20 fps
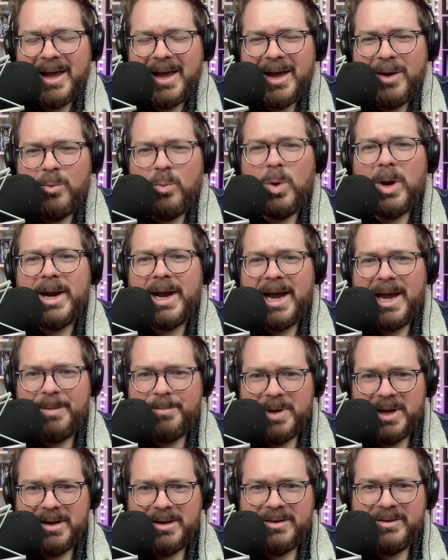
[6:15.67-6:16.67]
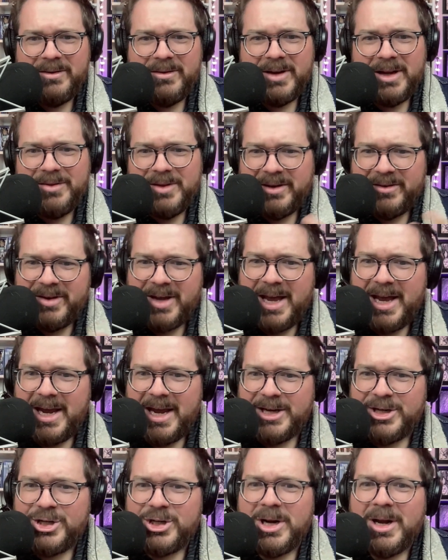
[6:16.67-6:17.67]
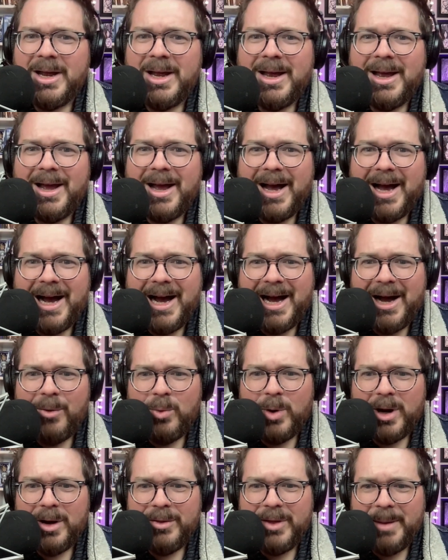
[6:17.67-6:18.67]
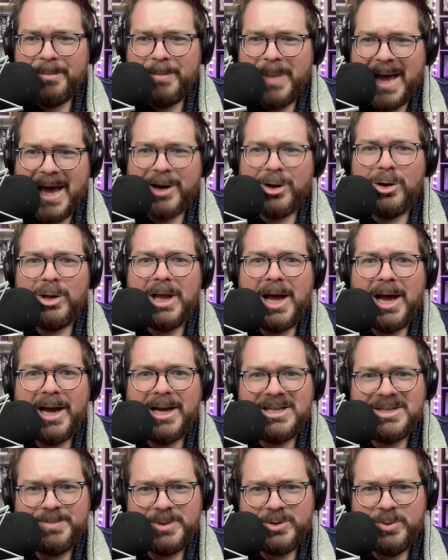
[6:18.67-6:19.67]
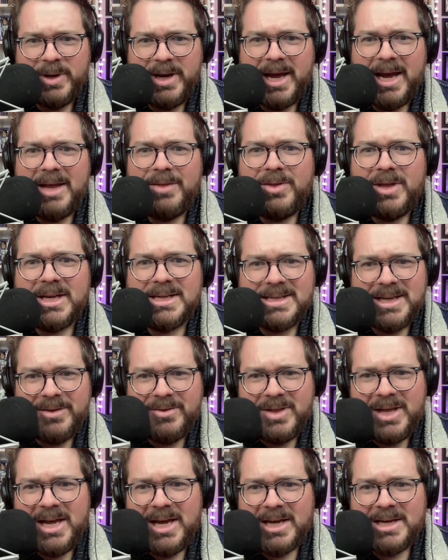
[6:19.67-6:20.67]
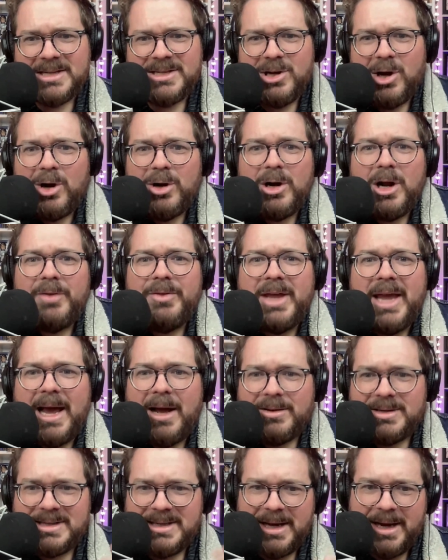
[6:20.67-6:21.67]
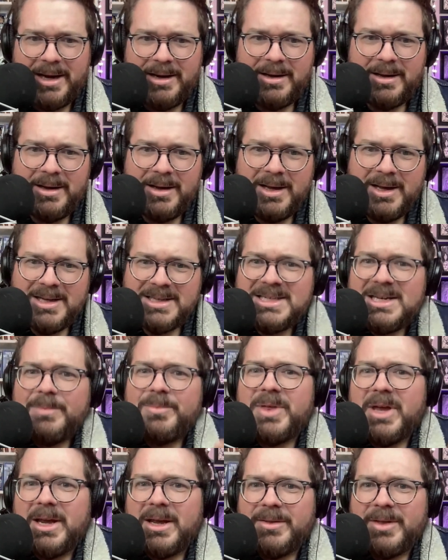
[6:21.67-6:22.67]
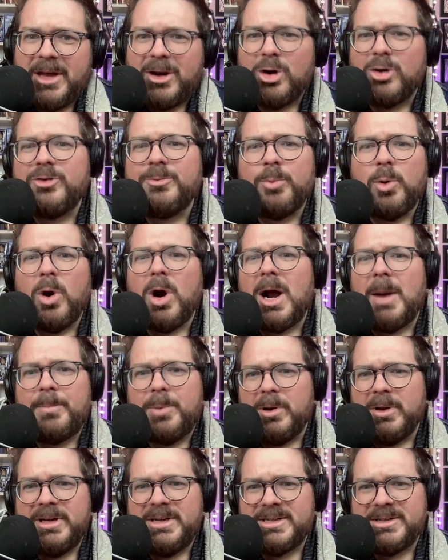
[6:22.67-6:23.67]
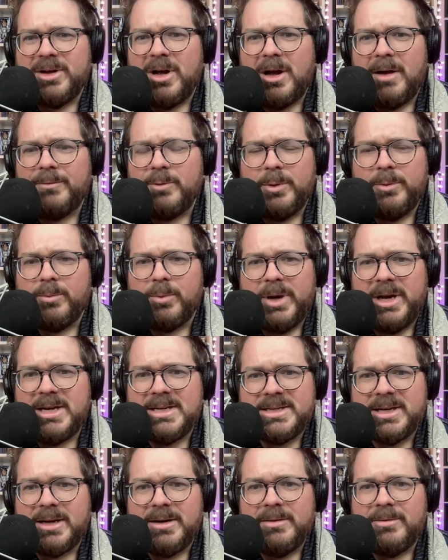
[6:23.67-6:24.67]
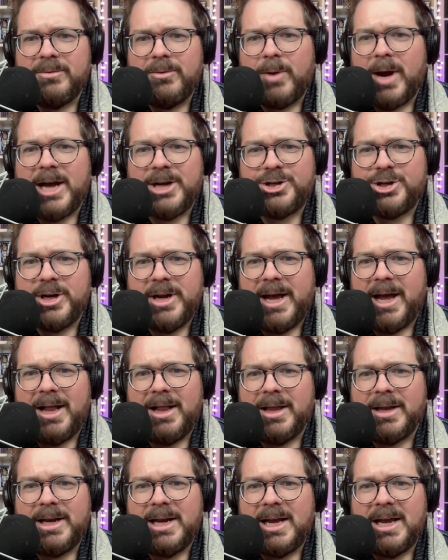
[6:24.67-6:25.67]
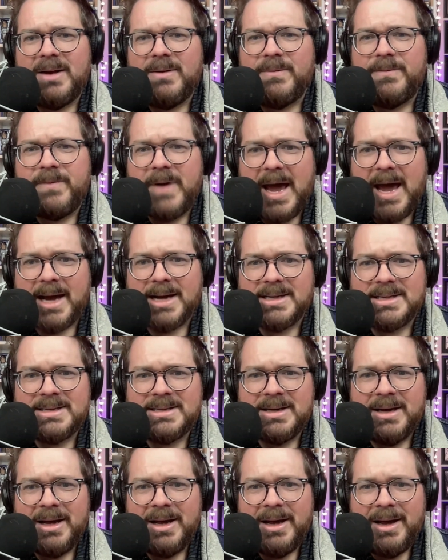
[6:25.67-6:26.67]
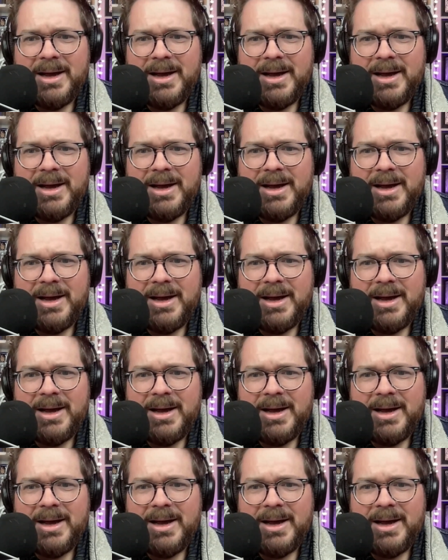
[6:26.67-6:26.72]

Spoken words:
And what happens in this age where that battle lines between atheists and theists aren't on the outside, something that is properly solved with reason, rationality, and facts.